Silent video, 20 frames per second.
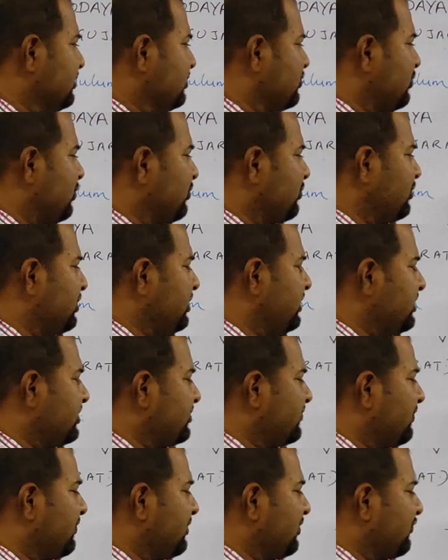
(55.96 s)
So,
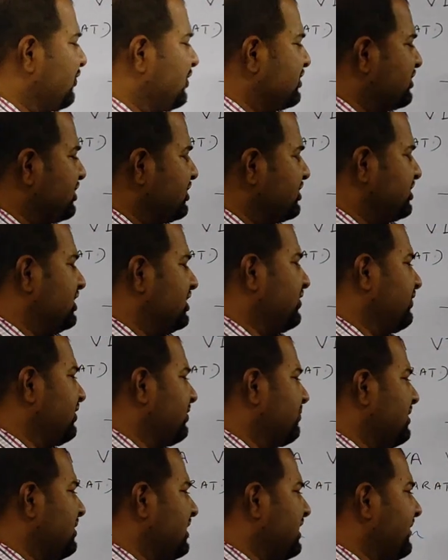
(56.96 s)
its frequency is
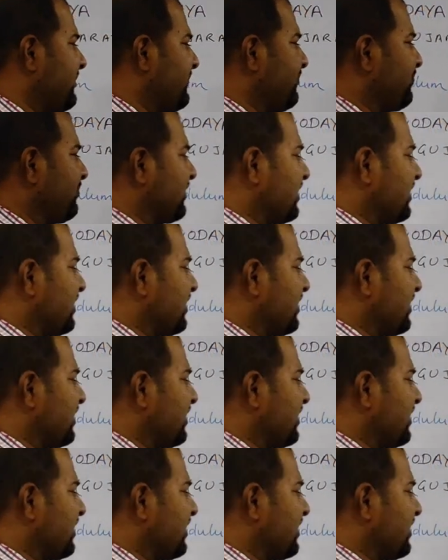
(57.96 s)
given by